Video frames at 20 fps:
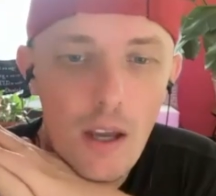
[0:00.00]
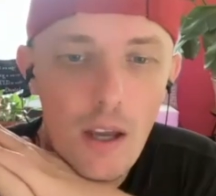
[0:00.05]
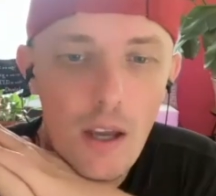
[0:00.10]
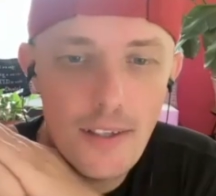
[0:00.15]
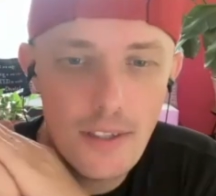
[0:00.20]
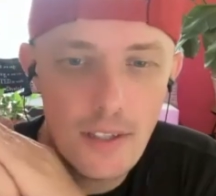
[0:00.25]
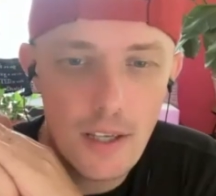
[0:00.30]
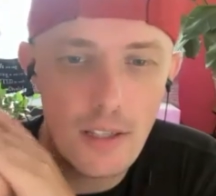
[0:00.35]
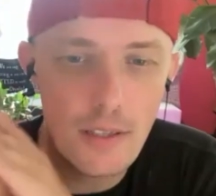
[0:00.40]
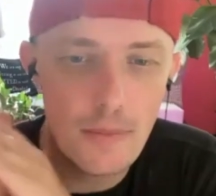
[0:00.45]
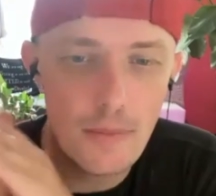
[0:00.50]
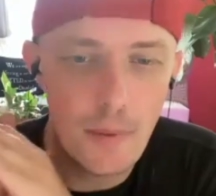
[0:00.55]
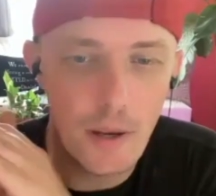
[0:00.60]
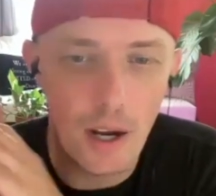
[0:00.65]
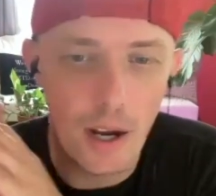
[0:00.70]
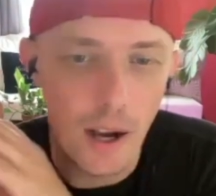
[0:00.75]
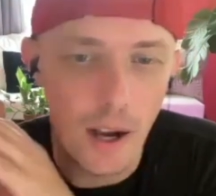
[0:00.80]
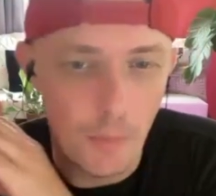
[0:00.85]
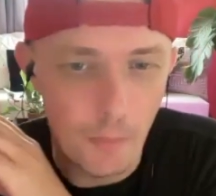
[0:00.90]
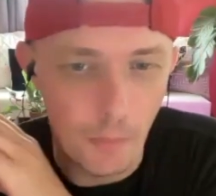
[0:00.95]
It's it's been
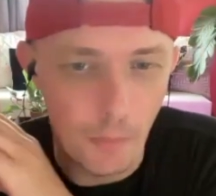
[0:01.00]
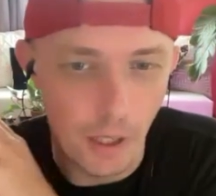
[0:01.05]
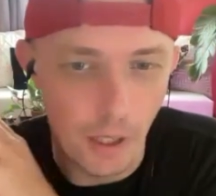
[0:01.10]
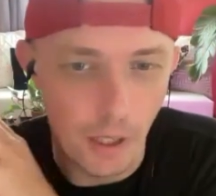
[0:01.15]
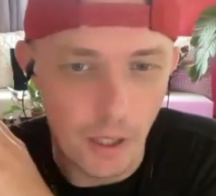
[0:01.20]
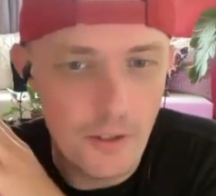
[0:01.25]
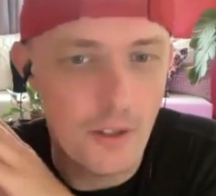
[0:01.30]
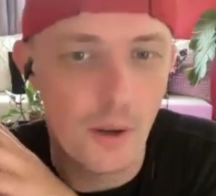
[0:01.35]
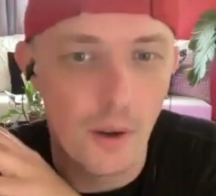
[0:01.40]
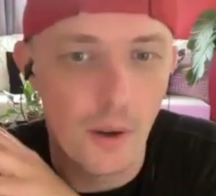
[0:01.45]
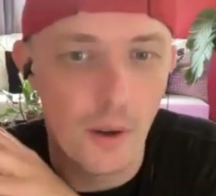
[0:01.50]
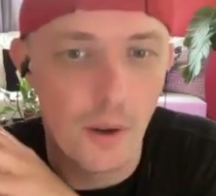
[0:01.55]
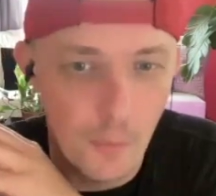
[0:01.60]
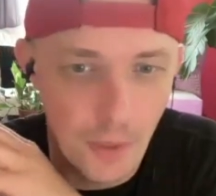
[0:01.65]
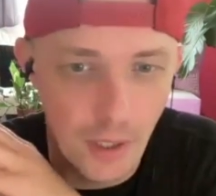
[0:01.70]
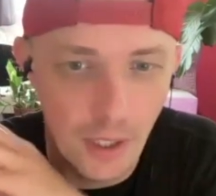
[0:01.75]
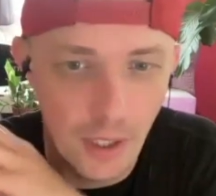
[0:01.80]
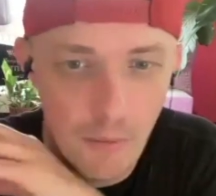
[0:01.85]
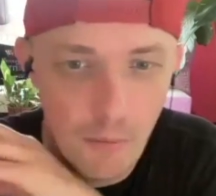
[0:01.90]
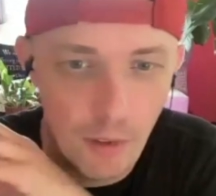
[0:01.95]
a hot minute, so I'm
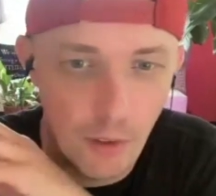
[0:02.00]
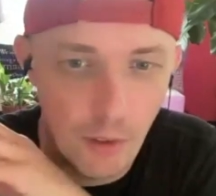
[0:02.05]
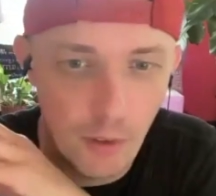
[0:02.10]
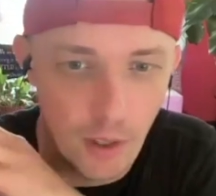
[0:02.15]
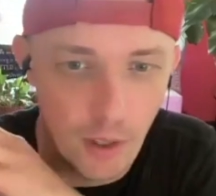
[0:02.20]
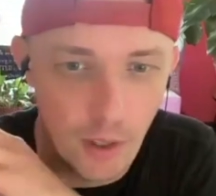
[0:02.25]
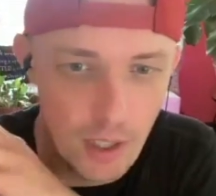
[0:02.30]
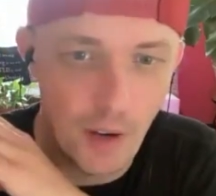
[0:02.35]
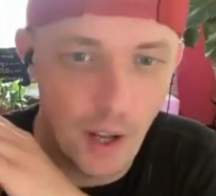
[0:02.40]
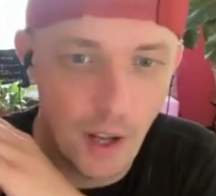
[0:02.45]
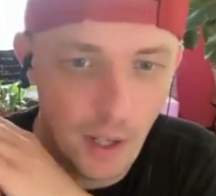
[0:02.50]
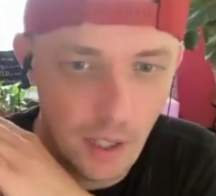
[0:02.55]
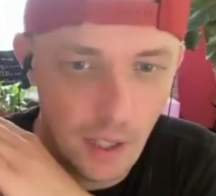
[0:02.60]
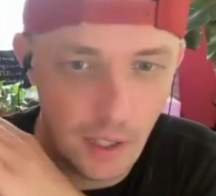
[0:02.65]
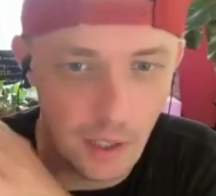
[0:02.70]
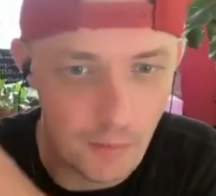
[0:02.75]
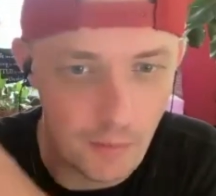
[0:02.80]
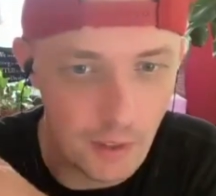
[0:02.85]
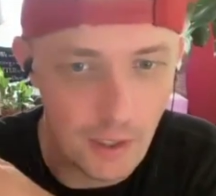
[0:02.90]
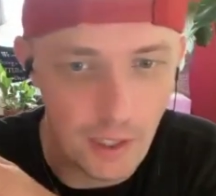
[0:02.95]
going to give you grace for not
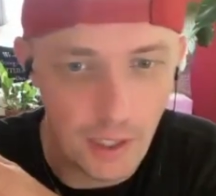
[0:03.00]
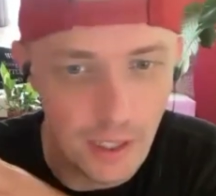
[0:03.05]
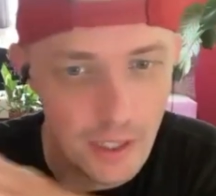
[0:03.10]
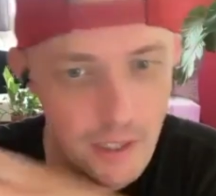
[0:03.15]
getting everything.